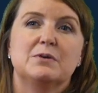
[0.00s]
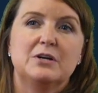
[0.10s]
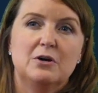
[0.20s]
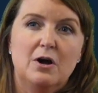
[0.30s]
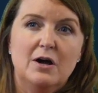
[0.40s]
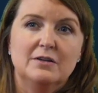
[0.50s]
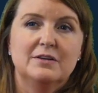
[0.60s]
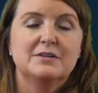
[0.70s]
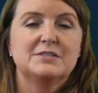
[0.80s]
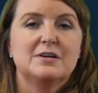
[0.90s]

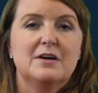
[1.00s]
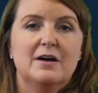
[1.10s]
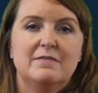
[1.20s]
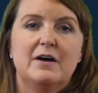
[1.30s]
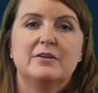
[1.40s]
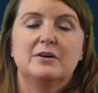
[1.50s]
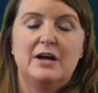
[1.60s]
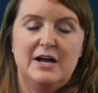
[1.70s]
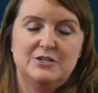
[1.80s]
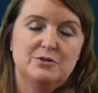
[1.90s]
regardless of other
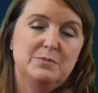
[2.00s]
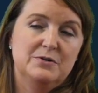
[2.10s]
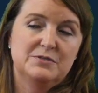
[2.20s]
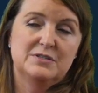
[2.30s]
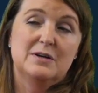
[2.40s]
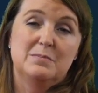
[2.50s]
attributes,